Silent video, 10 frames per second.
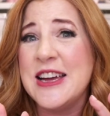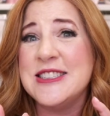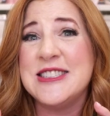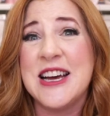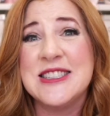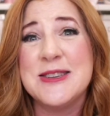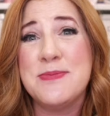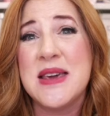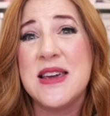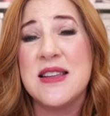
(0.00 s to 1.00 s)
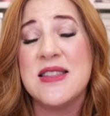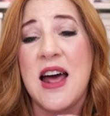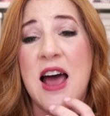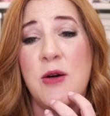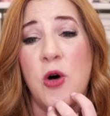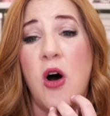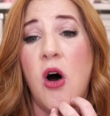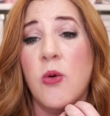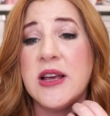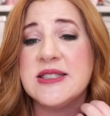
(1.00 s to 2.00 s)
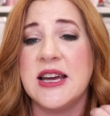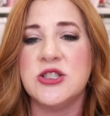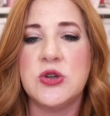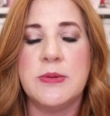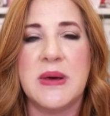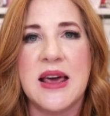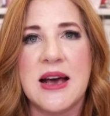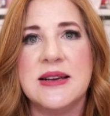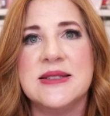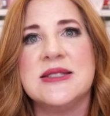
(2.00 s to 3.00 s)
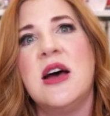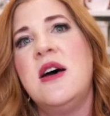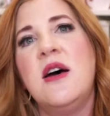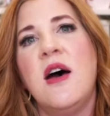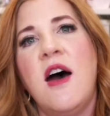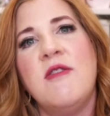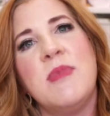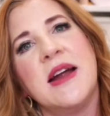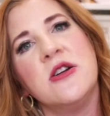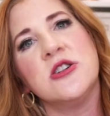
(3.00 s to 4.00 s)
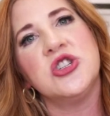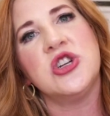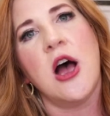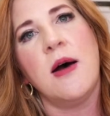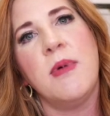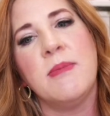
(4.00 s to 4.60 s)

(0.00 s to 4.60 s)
It doesn't mean that I will always get to it because of my nurse job.